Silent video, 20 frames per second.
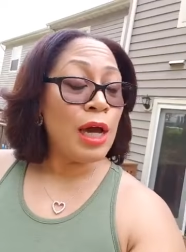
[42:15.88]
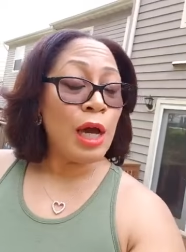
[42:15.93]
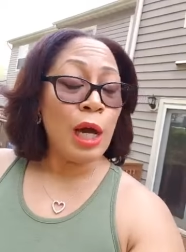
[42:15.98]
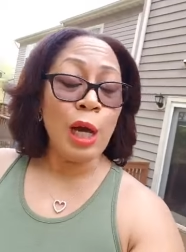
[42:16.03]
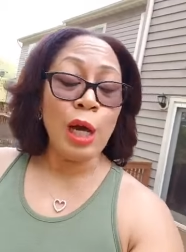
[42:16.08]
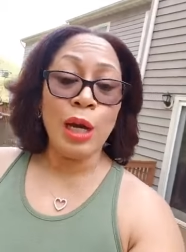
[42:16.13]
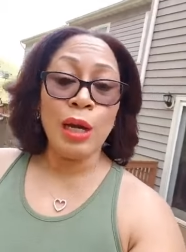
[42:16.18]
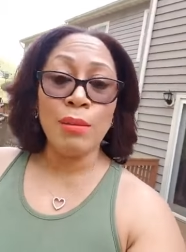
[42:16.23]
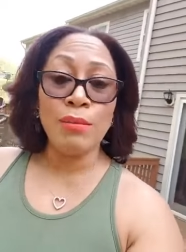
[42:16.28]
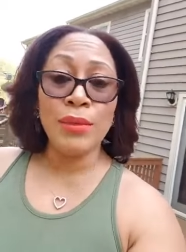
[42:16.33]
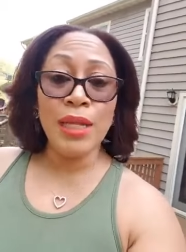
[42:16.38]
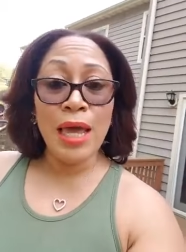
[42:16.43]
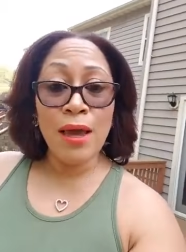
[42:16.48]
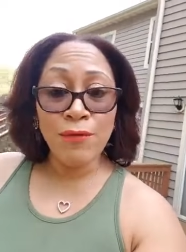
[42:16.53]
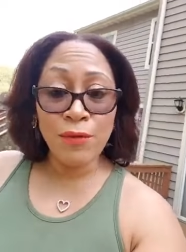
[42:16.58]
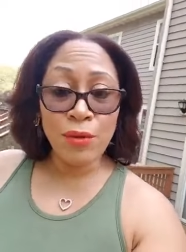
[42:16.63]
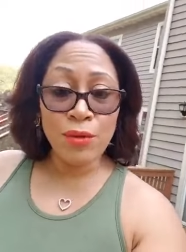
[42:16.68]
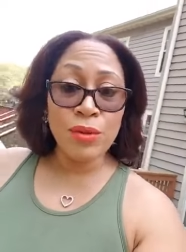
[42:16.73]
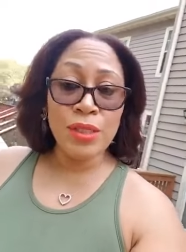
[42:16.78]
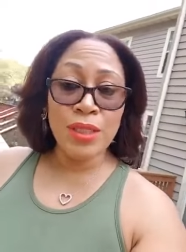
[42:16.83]
um,
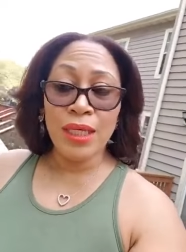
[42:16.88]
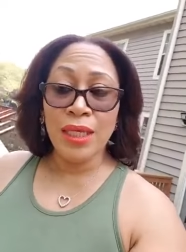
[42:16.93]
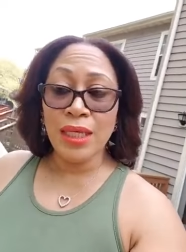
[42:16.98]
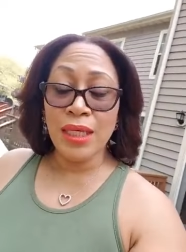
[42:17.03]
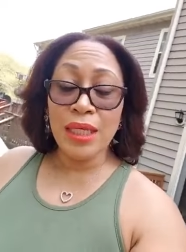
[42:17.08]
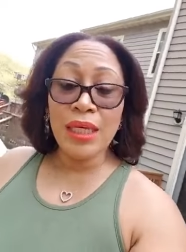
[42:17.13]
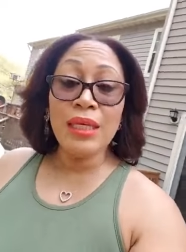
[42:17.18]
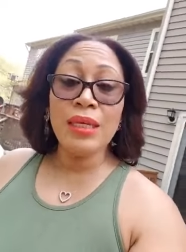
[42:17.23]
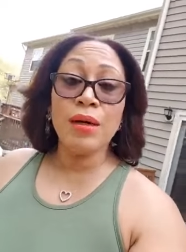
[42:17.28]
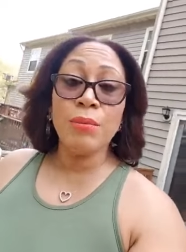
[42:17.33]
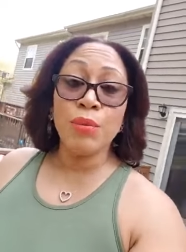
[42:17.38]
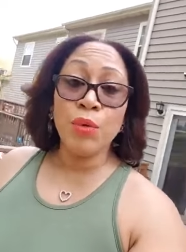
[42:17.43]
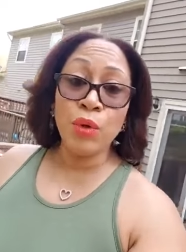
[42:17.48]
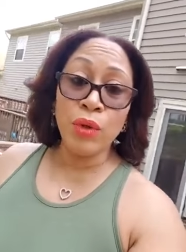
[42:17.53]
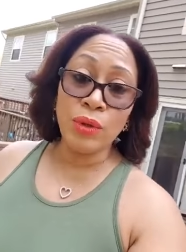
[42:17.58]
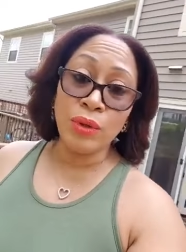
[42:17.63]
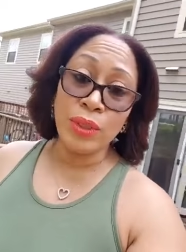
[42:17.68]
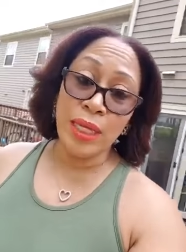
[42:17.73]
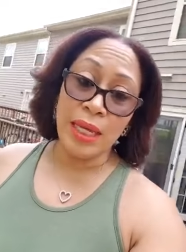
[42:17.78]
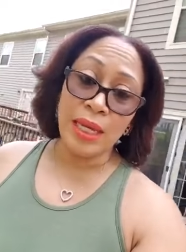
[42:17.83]
levels, eat a
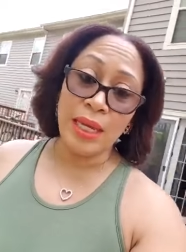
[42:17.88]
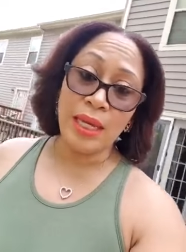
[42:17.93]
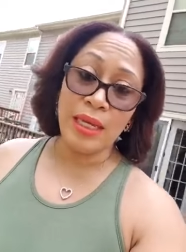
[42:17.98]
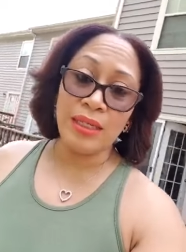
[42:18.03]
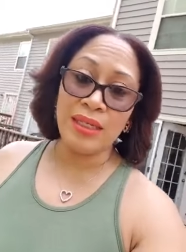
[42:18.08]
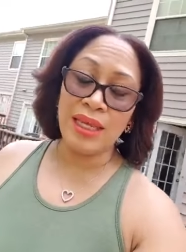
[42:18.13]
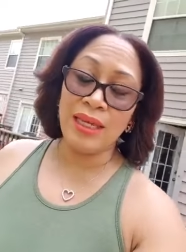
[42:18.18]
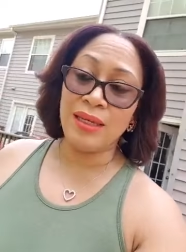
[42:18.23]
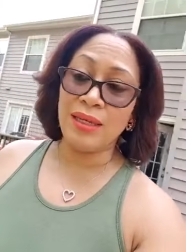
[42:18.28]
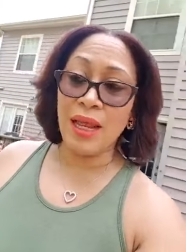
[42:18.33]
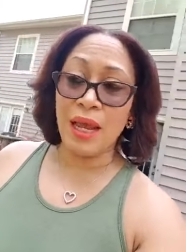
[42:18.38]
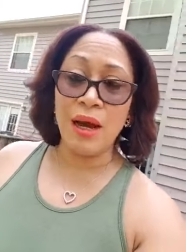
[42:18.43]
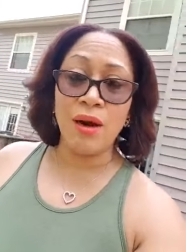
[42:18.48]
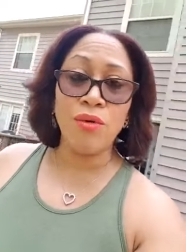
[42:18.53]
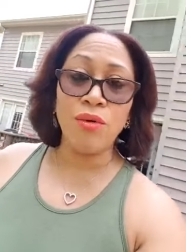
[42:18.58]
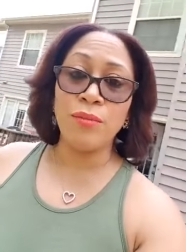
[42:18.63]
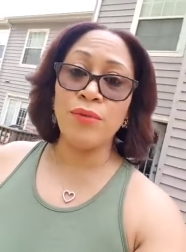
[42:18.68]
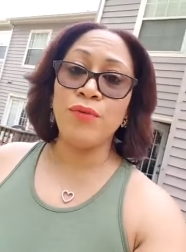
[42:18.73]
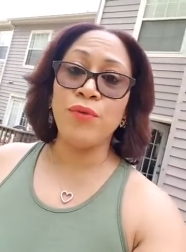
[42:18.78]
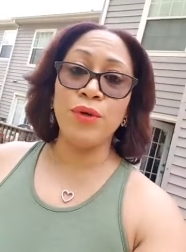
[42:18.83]
boiled egg like an
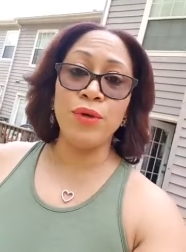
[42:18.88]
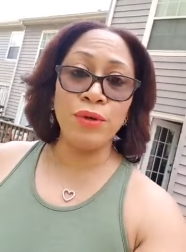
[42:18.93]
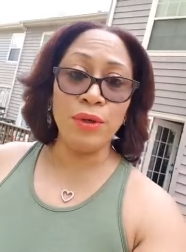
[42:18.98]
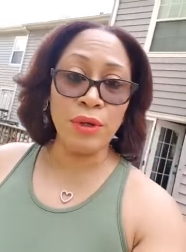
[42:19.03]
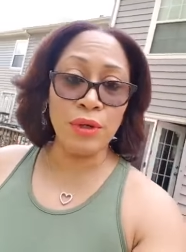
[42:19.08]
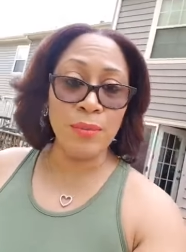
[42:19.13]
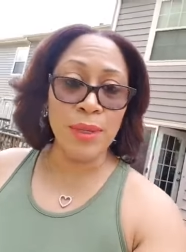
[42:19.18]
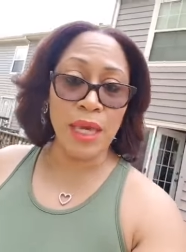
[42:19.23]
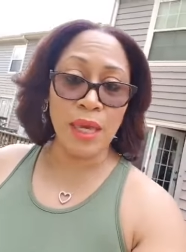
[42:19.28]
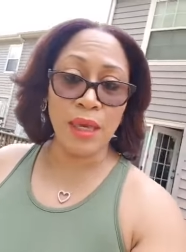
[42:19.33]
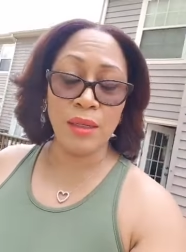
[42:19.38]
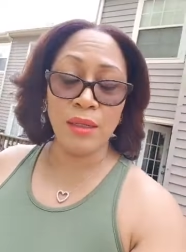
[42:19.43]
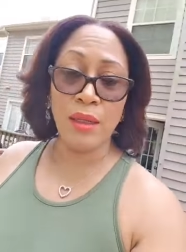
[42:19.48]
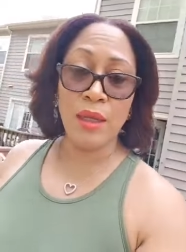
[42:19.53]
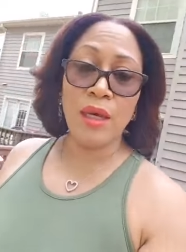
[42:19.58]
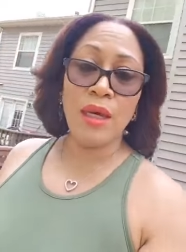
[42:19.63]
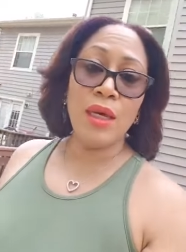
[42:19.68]
hour before you go to bed.